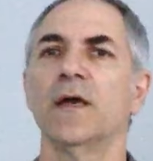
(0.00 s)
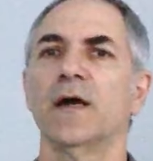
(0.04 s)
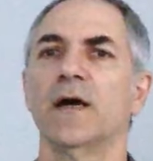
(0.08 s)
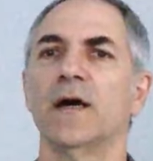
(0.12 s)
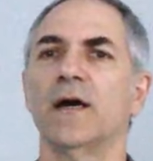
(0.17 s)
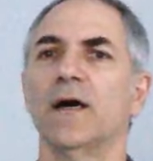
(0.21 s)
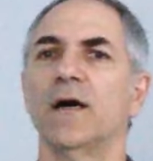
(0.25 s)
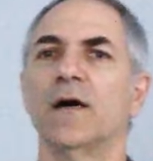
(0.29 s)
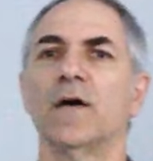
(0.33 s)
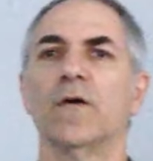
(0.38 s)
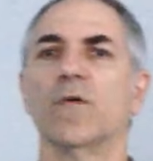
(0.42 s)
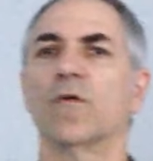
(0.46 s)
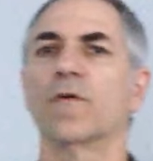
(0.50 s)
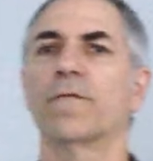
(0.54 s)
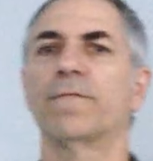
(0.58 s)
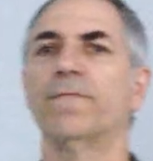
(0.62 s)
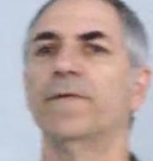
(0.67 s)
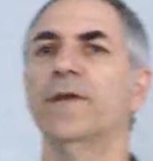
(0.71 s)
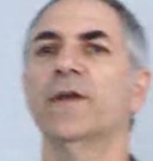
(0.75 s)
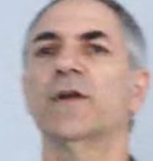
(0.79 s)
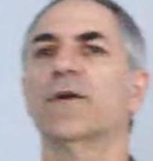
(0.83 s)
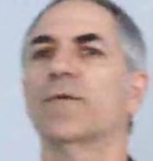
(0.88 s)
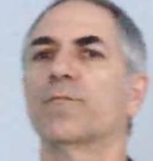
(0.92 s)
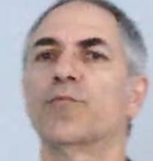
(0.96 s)
Or
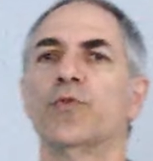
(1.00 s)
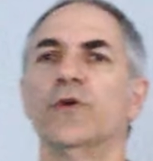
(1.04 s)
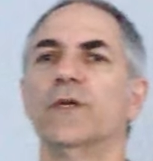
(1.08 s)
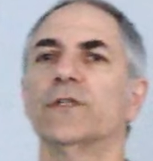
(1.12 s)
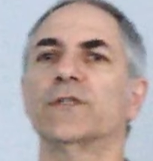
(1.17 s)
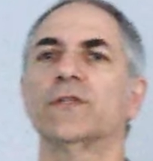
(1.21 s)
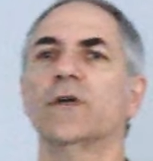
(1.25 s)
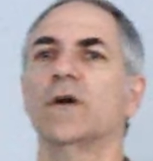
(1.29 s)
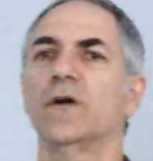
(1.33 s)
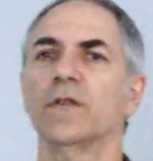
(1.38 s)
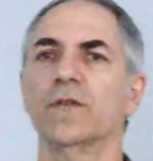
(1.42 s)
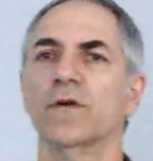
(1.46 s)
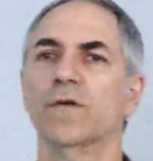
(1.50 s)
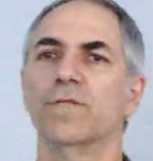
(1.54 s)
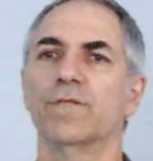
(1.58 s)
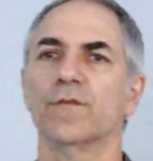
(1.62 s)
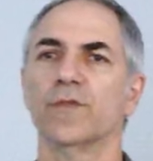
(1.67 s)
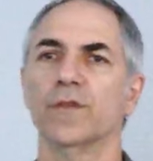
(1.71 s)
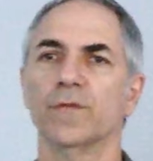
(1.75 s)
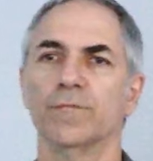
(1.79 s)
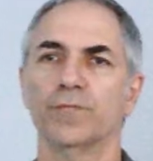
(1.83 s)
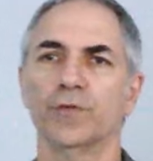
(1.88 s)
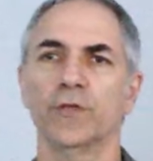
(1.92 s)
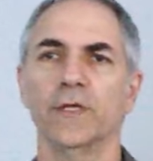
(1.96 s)
fingerprints all over
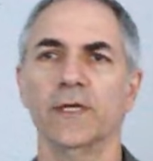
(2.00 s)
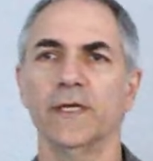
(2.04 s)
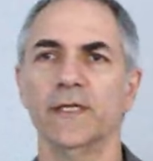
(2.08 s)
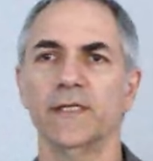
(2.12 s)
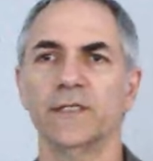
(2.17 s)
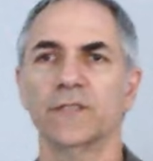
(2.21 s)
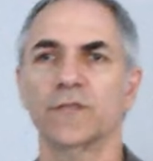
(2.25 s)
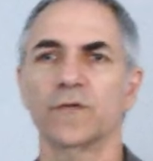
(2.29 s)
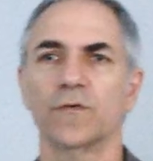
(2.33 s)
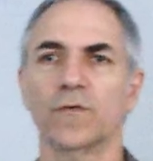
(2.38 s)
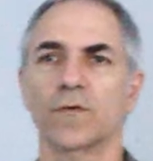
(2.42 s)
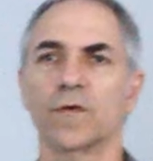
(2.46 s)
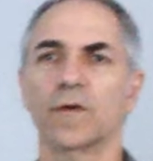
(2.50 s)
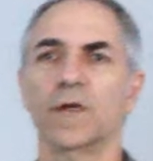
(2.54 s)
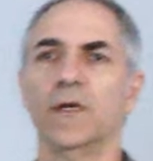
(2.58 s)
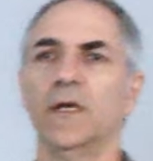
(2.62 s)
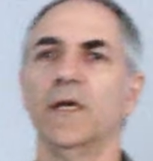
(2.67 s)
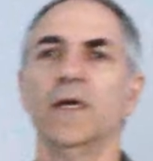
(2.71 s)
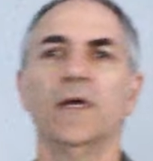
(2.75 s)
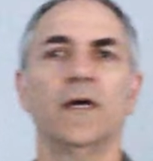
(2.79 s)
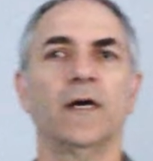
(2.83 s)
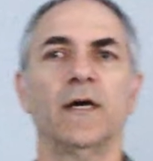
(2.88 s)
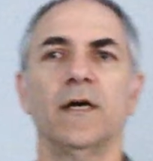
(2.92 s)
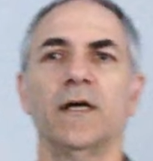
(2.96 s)
the place, or
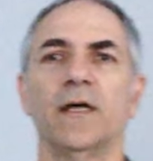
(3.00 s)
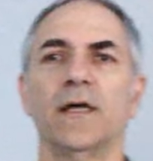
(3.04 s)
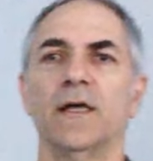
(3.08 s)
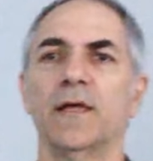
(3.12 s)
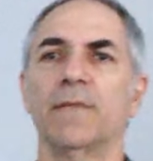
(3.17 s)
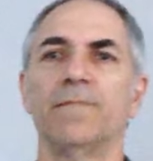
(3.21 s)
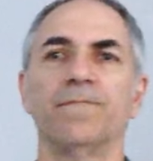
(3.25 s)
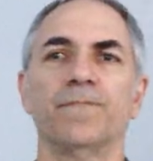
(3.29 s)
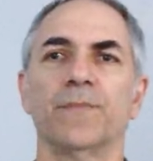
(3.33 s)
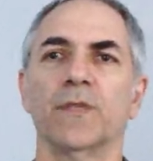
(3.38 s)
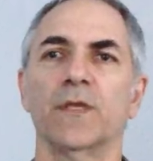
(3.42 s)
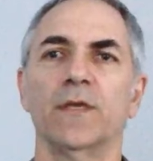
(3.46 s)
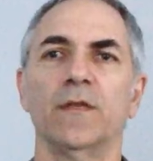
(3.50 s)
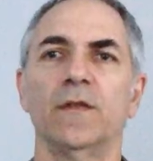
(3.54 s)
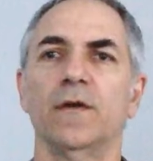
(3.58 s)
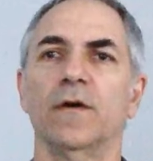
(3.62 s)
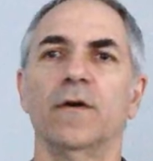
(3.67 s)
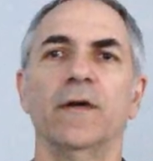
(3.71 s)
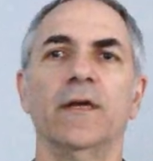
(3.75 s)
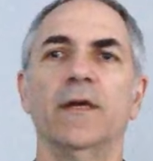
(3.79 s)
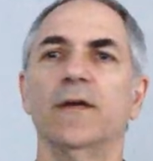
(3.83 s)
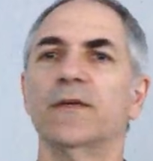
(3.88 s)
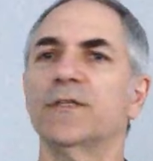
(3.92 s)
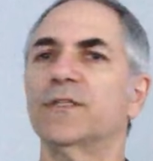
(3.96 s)

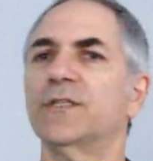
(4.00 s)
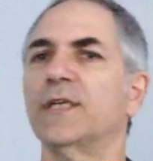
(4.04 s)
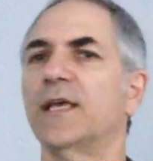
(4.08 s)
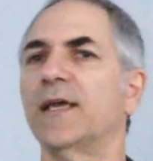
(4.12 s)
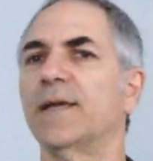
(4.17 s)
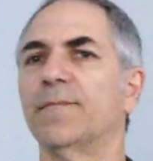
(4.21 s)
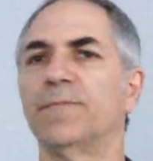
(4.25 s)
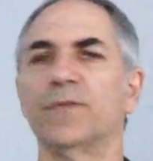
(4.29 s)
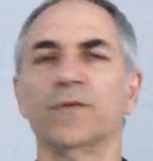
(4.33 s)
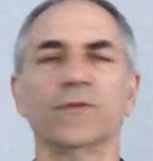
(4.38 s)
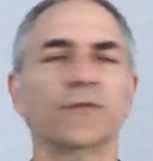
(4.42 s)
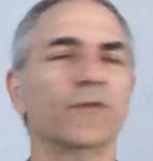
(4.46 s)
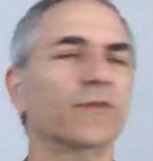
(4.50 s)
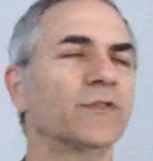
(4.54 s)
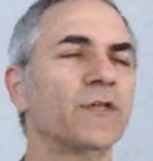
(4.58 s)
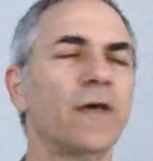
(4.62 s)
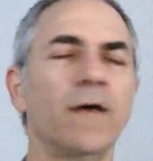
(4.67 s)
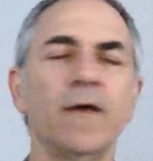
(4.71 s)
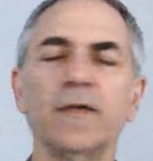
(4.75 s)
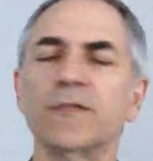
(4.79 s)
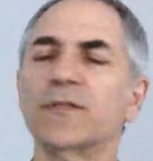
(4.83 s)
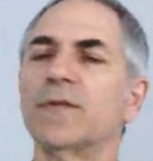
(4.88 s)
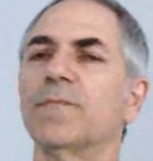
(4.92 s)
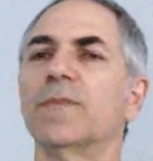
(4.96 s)
hair samples or
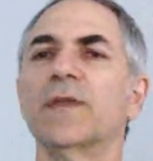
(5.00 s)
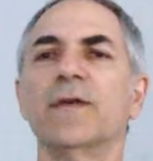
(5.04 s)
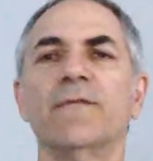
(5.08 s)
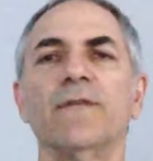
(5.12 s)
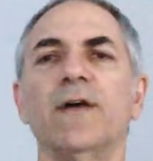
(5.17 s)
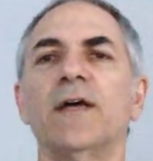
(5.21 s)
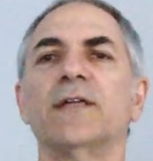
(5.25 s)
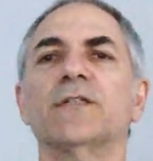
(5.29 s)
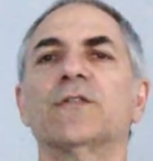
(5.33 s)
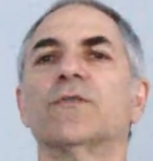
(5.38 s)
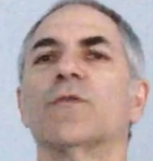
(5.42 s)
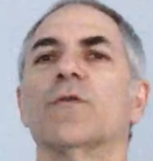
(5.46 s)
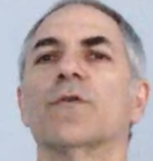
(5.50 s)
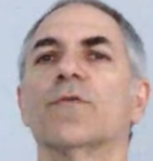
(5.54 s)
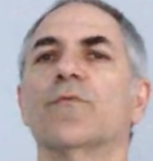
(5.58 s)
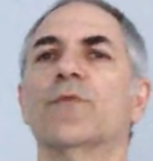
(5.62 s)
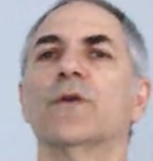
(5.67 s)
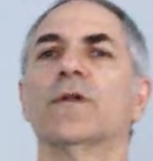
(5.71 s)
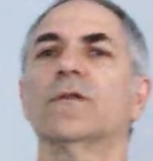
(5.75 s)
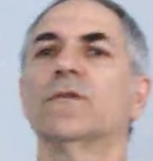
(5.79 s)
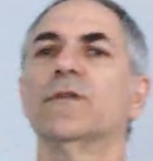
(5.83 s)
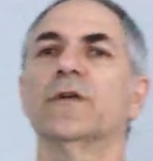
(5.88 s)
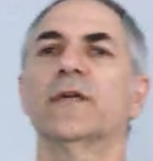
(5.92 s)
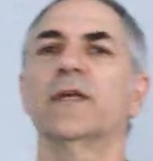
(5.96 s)
something of that sort. We
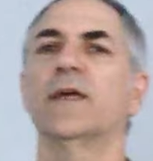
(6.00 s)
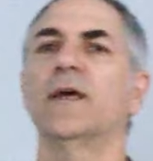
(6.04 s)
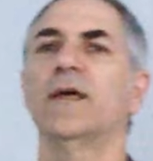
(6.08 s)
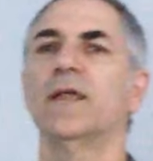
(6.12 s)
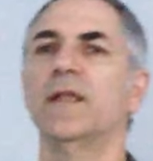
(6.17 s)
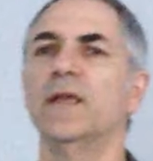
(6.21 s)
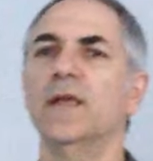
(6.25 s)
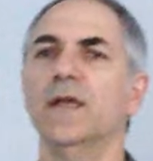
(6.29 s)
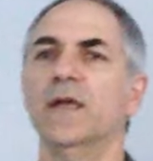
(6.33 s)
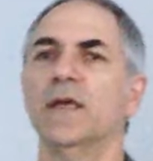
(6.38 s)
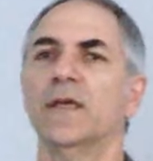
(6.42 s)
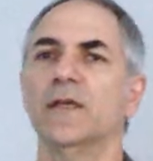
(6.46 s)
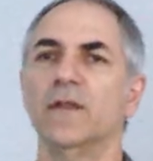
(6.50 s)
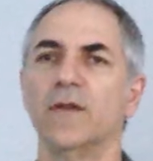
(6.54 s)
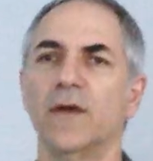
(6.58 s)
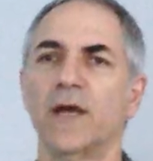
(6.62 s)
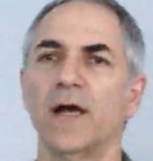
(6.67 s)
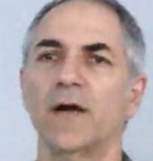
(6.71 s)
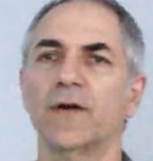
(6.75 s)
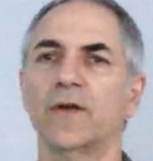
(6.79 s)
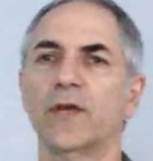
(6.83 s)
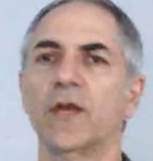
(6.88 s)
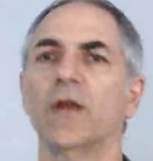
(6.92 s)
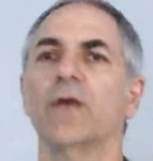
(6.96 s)
want to look at
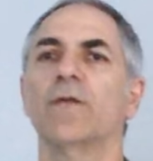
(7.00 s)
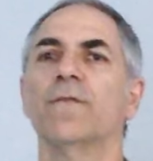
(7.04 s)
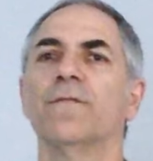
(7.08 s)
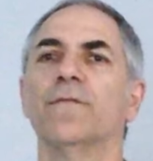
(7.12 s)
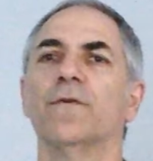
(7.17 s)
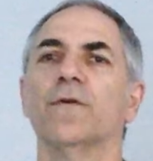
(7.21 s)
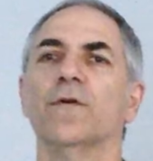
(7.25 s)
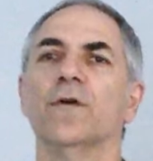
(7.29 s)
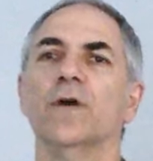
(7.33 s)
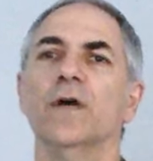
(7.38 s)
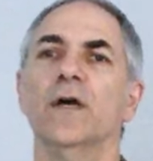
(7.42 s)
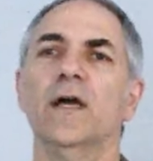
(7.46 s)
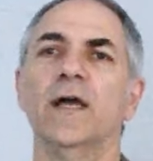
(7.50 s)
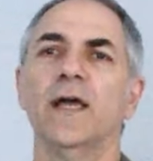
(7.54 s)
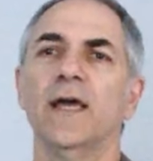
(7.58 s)
how careful.